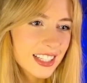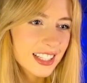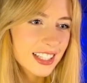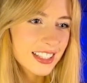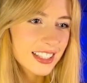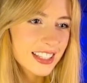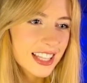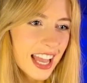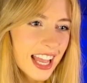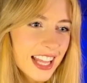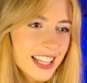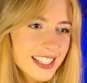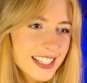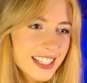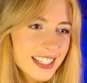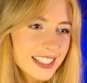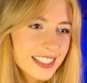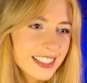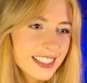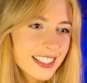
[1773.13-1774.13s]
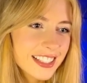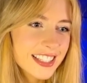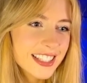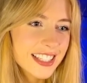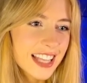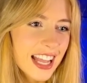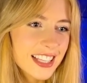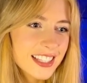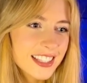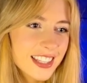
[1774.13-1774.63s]
The engine
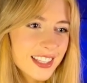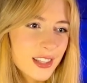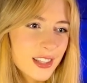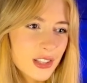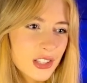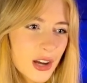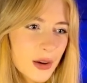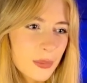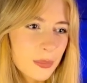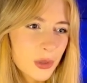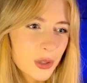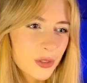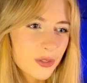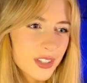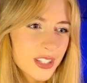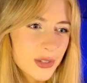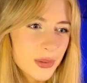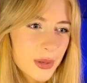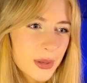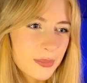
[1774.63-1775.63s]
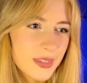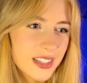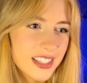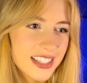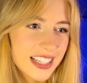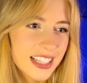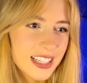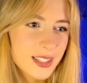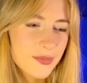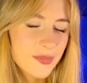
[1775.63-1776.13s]
says that the top move is queen
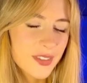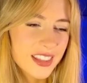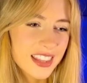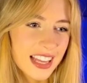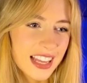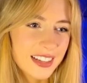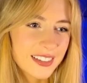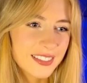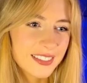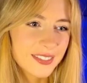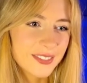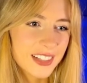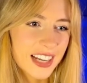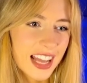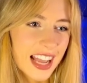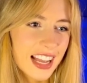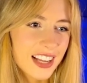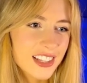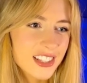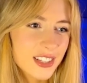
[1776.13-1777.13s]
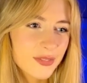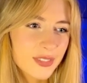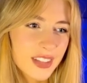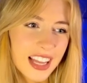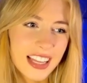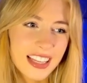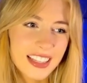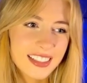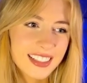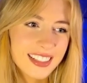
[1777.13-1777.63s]
b6, but then when I actually
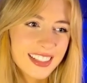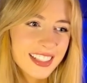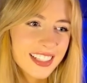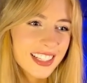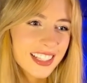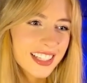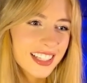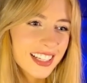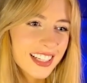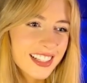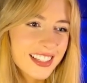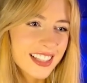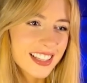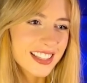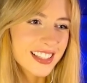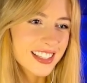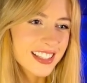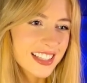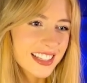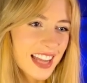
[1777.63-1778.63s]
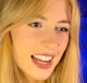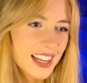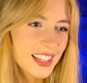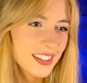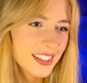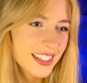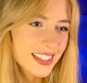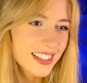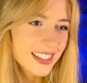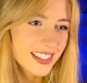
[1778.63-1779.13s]
play it, it says it's
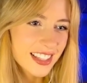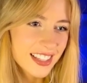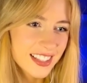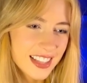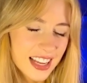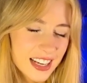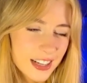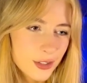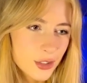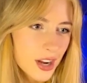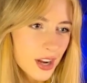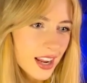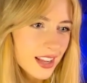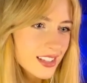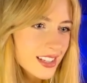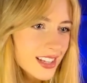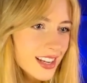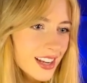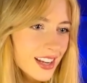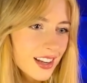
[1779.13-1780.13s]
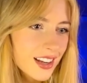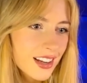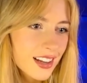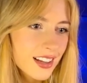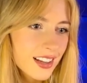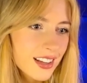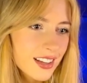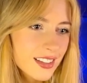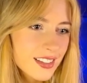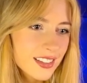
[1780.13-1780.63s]
inaccurate, so that's kind of strange.
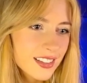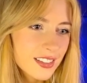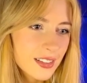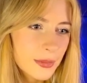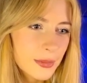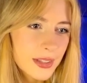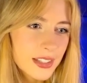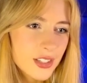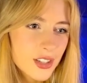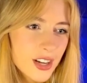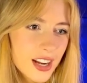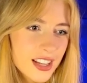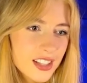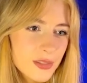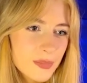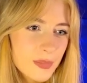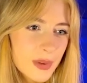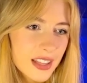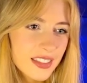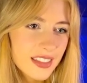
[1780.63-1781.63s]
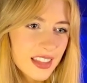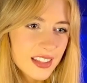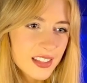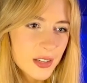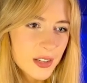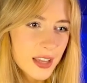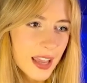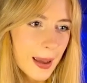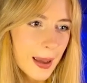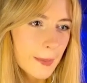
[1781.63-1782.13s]
That's a little bit strange, but that's
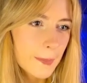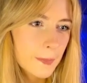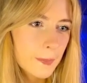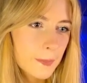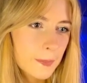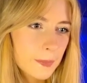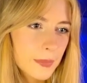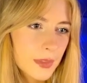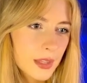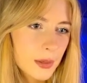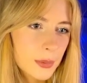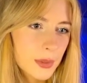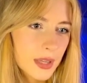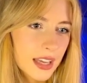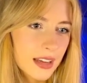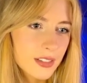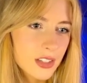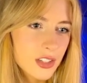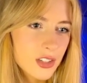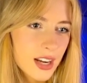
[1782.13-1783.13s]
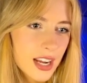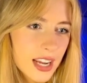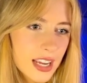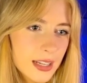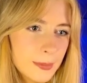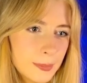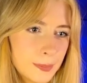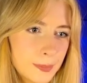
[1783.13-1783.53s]
okay. We have a trade.